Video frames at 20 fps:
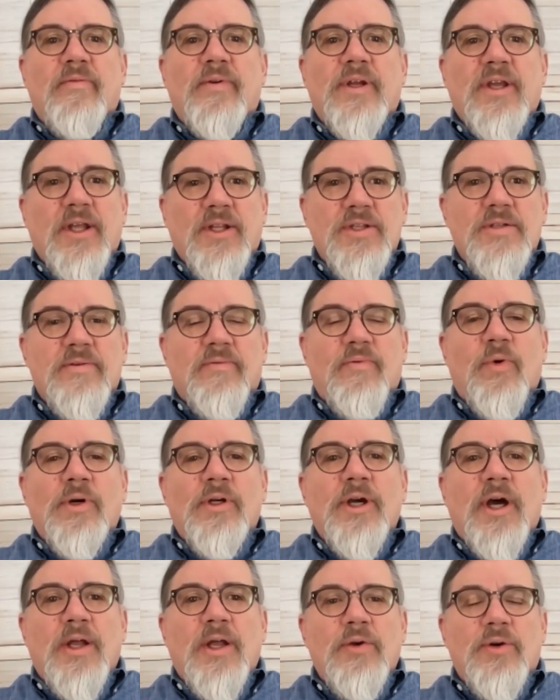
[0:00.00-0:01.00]
kits of one
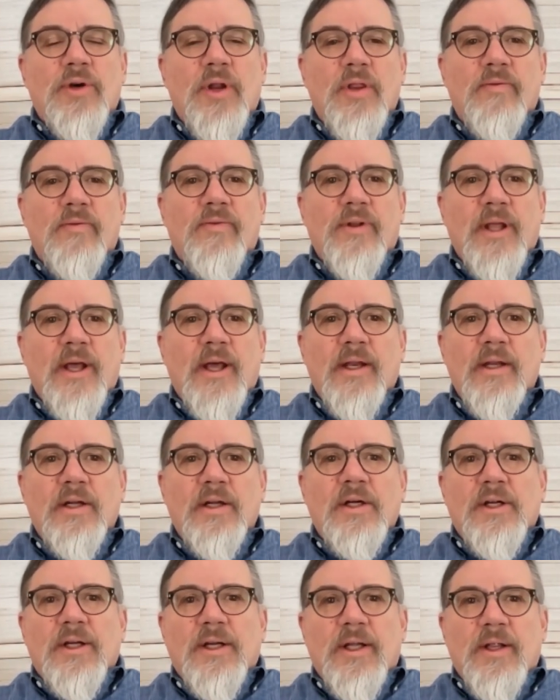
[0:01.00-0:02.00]
kind or another for that,
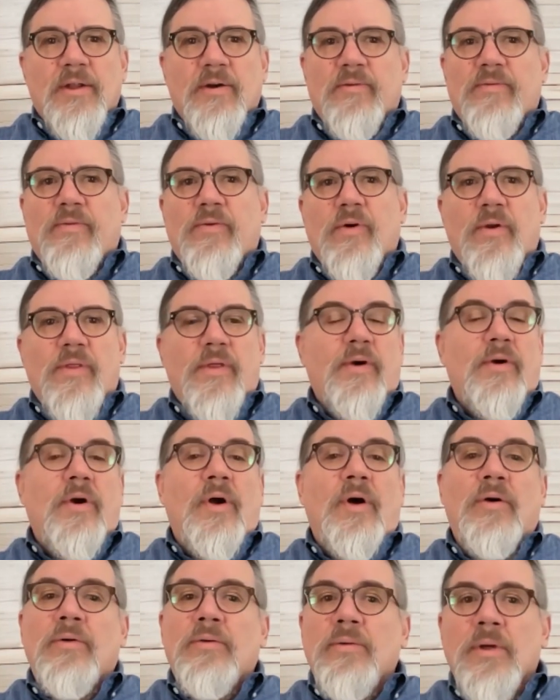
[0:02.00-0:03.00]
either for their
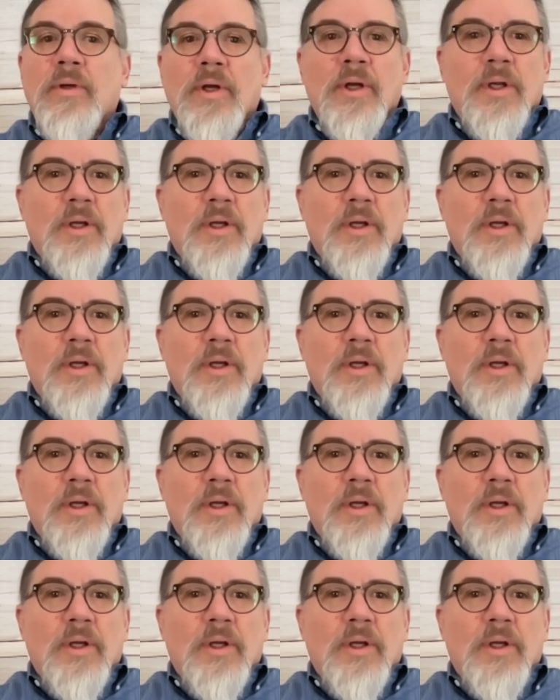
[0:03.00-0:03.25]
own